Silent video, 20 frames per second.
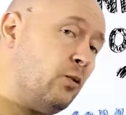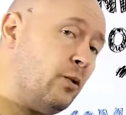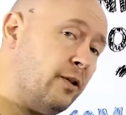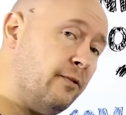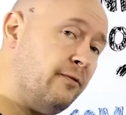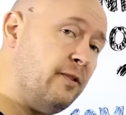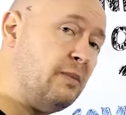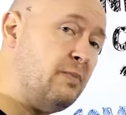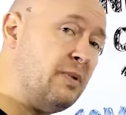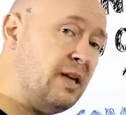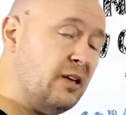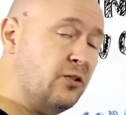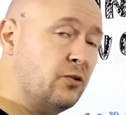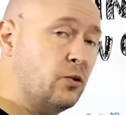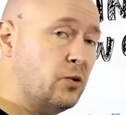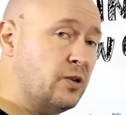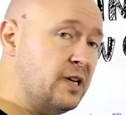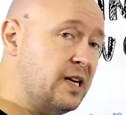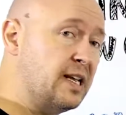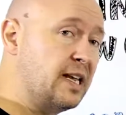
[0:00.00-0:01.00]
with a VPS
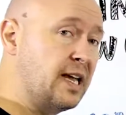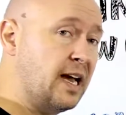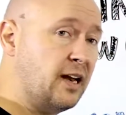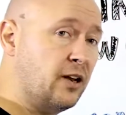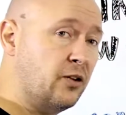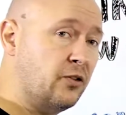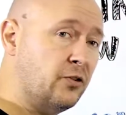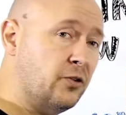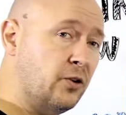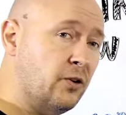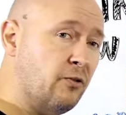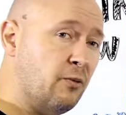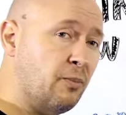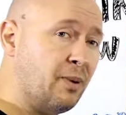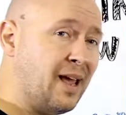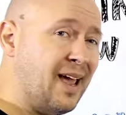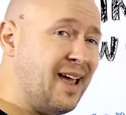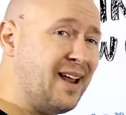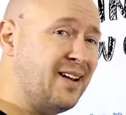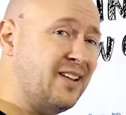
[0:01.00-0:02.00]
or a dedicated server
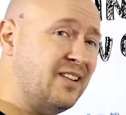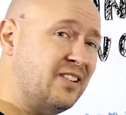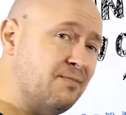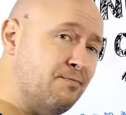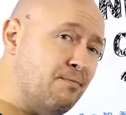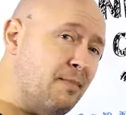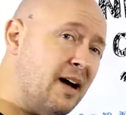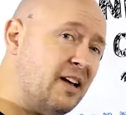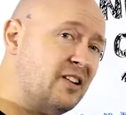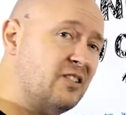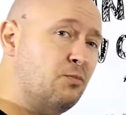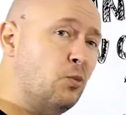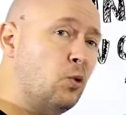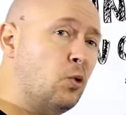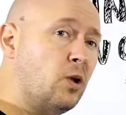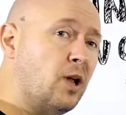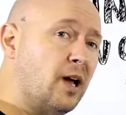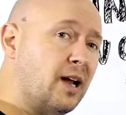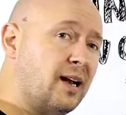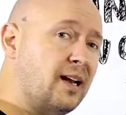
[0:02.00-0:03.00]
plan is much
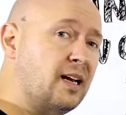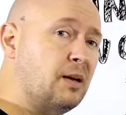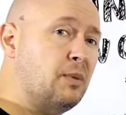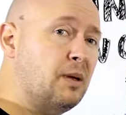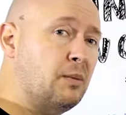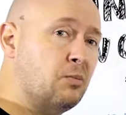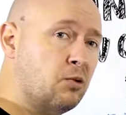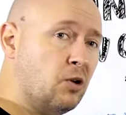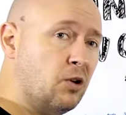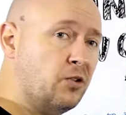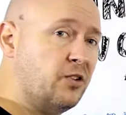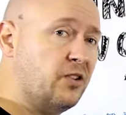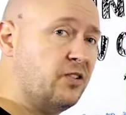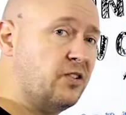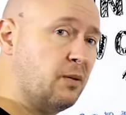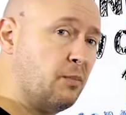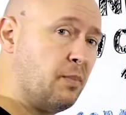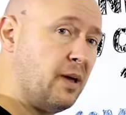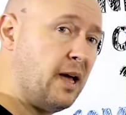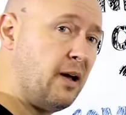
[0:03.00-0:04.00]
more likely to be
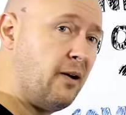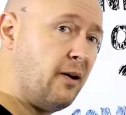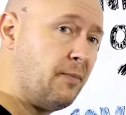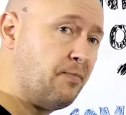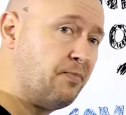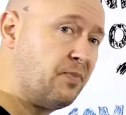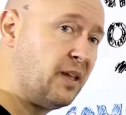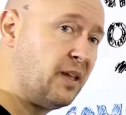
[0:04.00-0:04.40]
processing power.